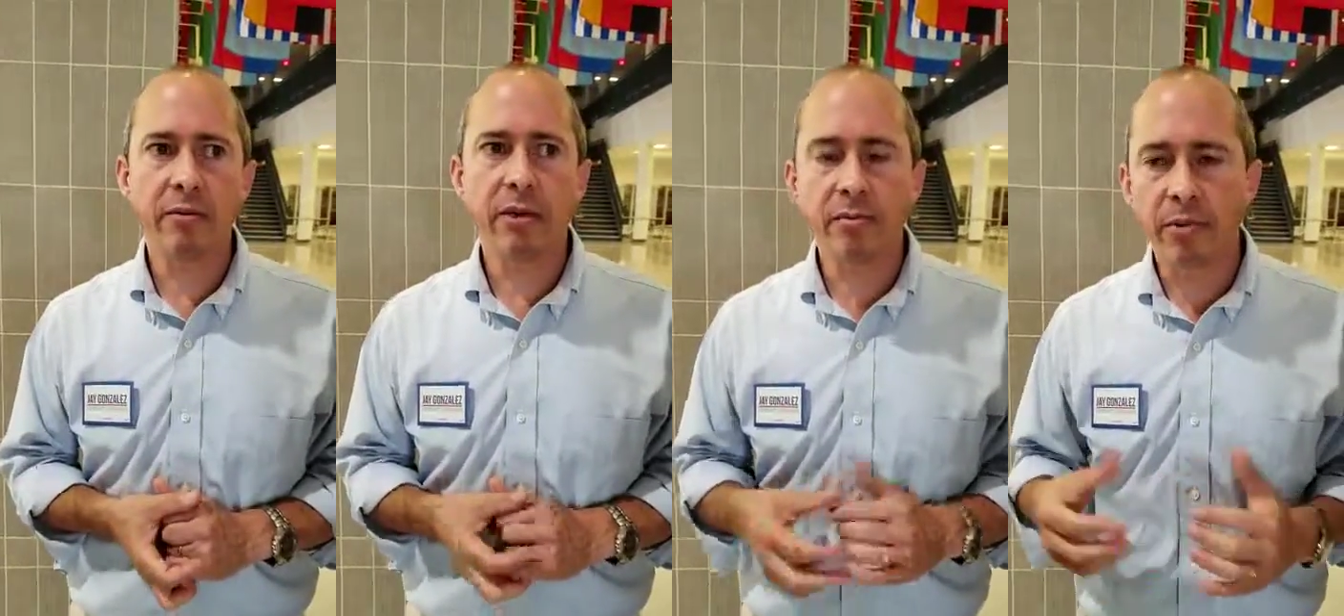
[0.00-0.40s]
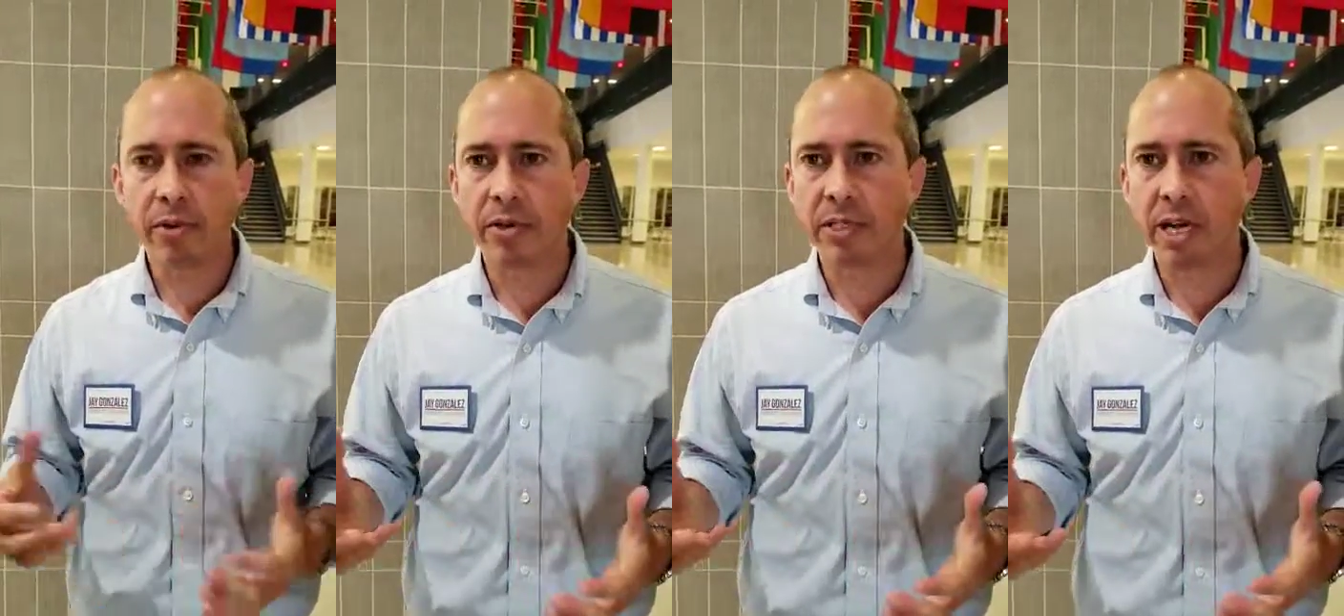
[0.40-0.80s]
a really
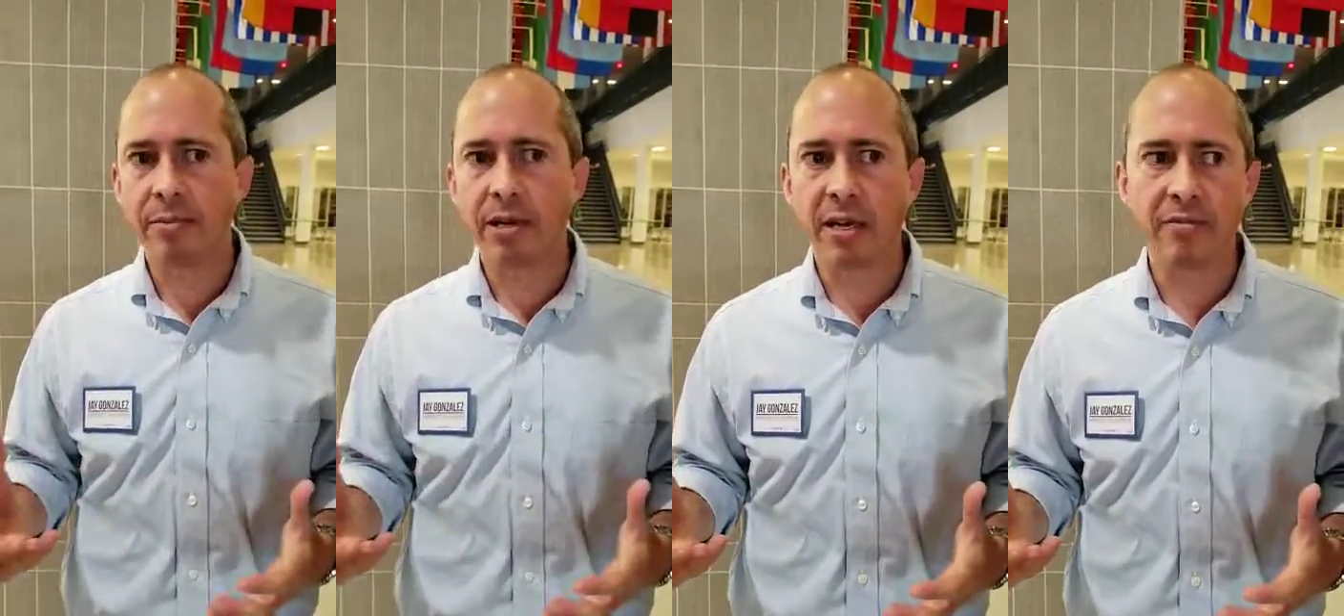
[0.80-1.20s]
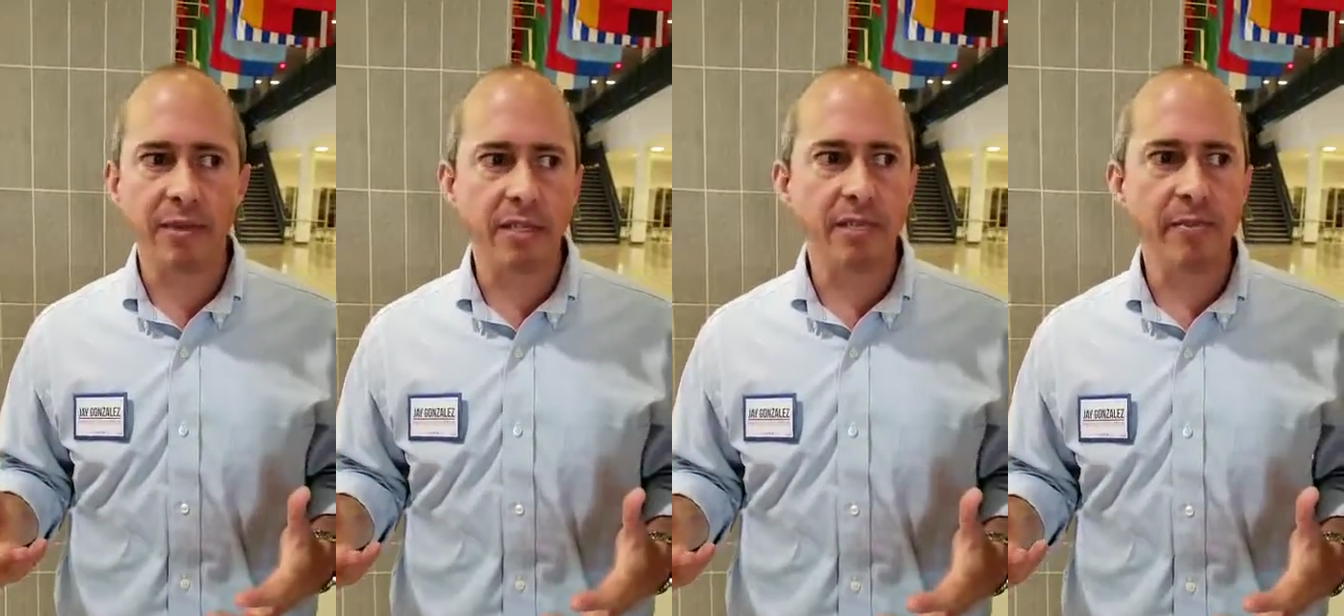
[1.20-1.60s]
important job of
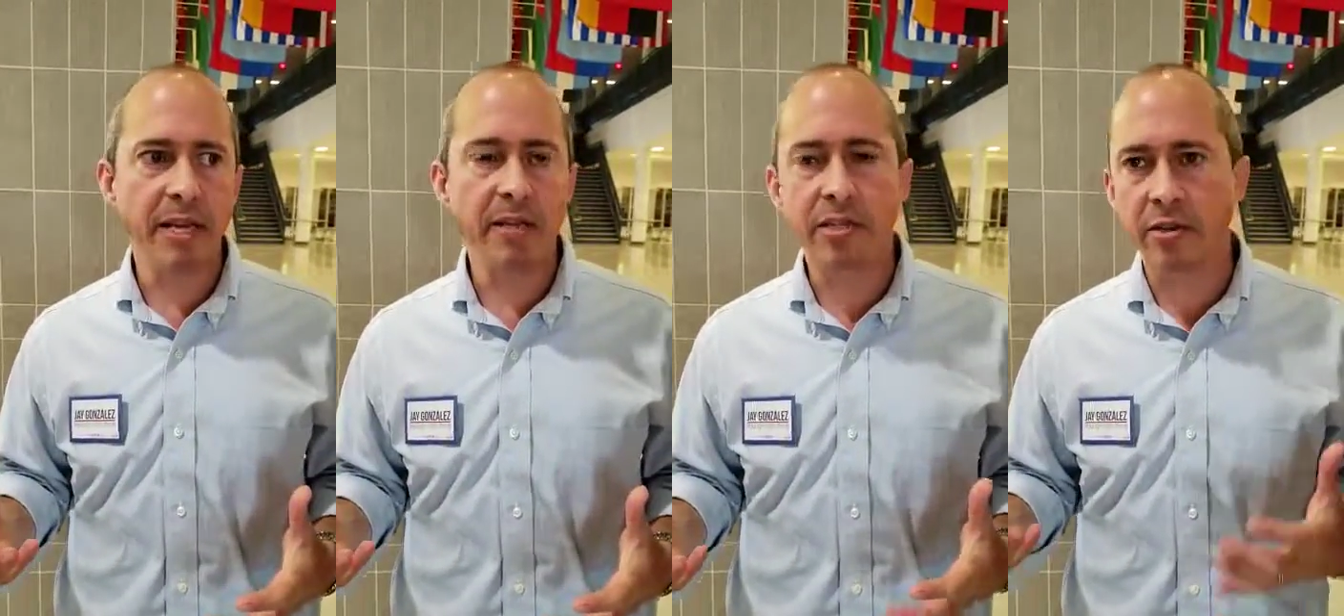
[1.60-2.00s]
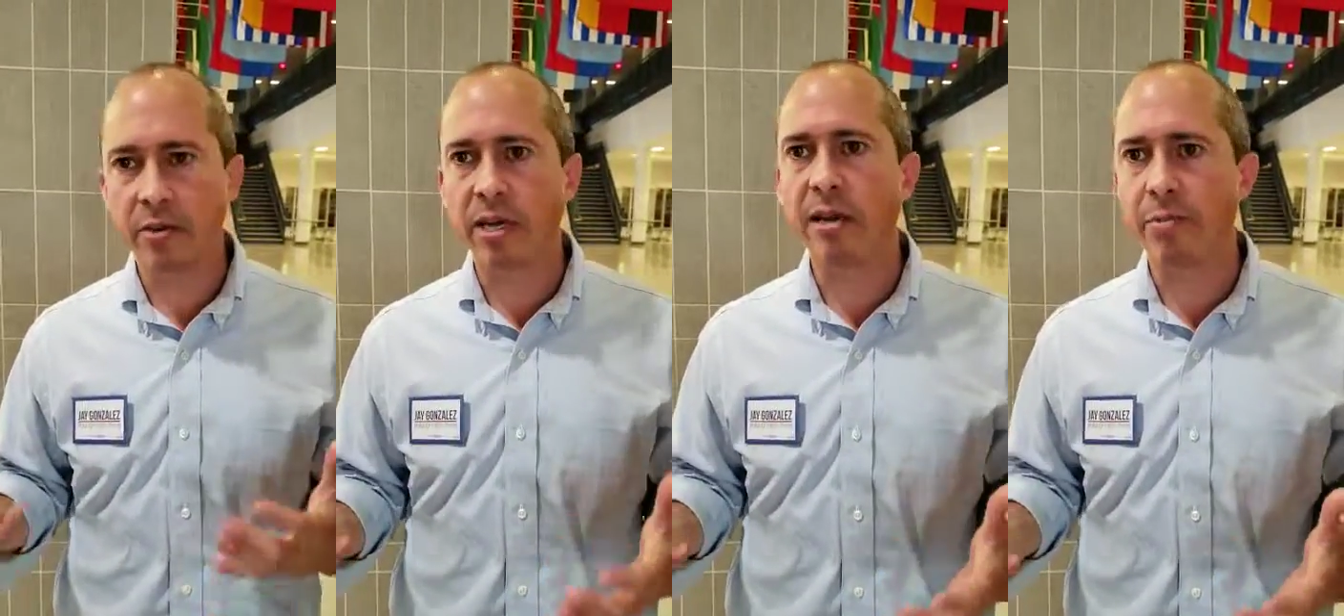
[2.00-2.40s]
government is making sure
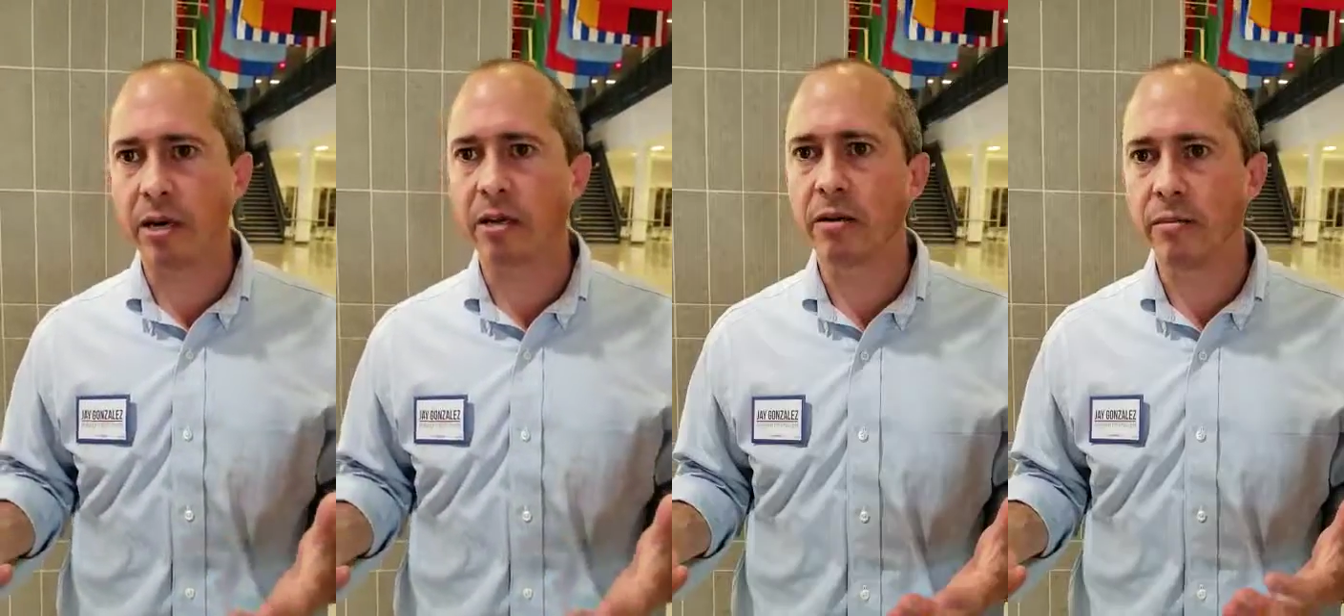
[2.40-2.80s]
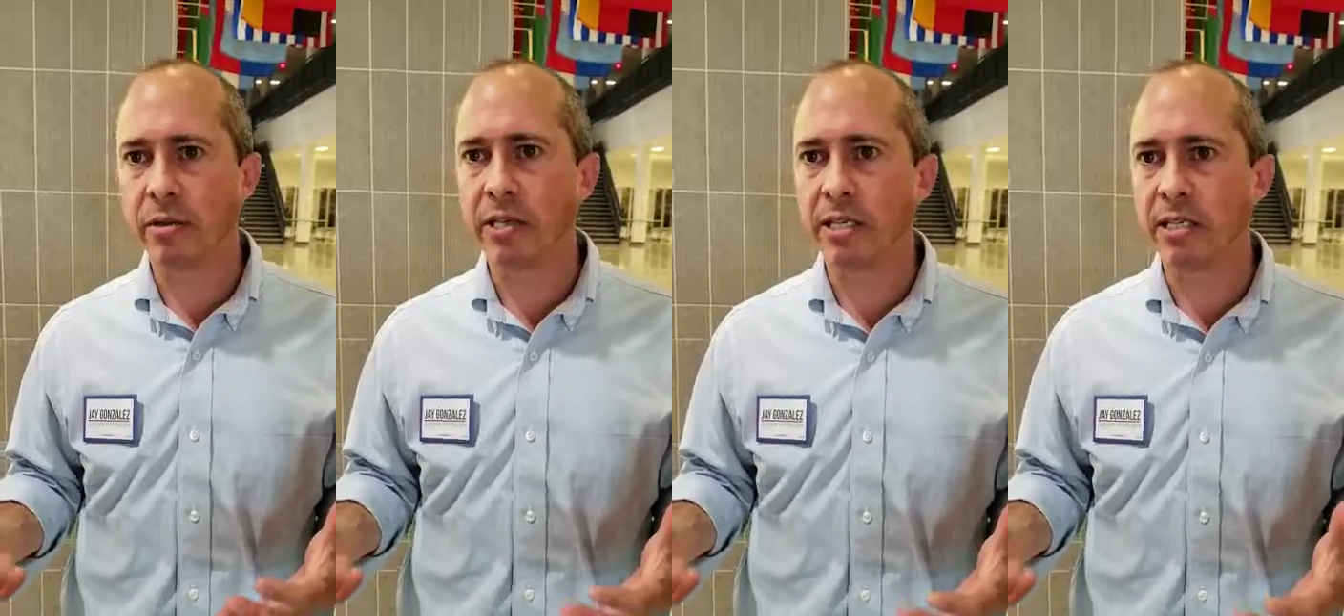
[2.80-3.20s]
we're keeping our
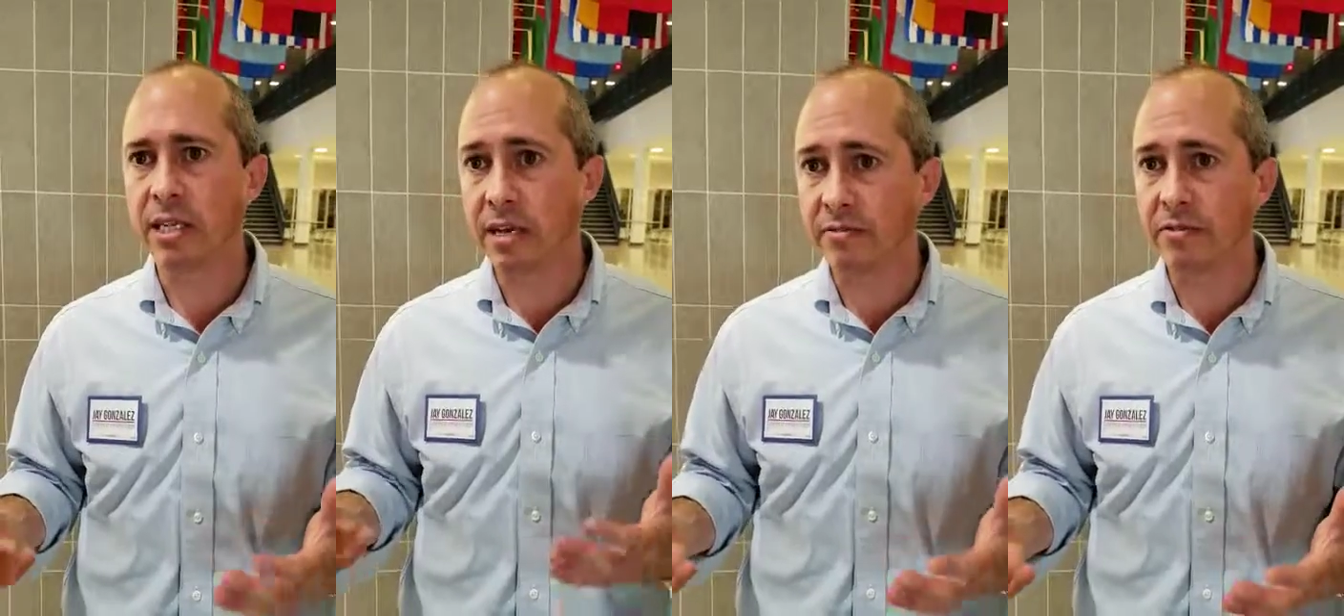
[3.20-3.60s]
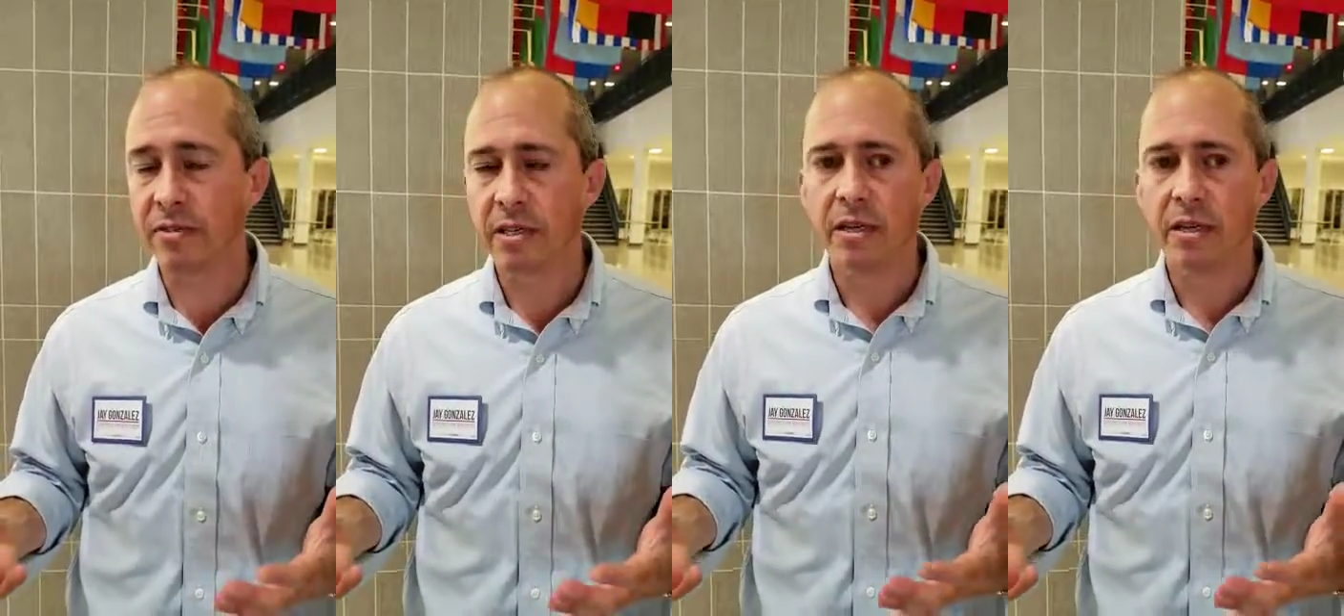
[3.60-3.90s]
communities safe.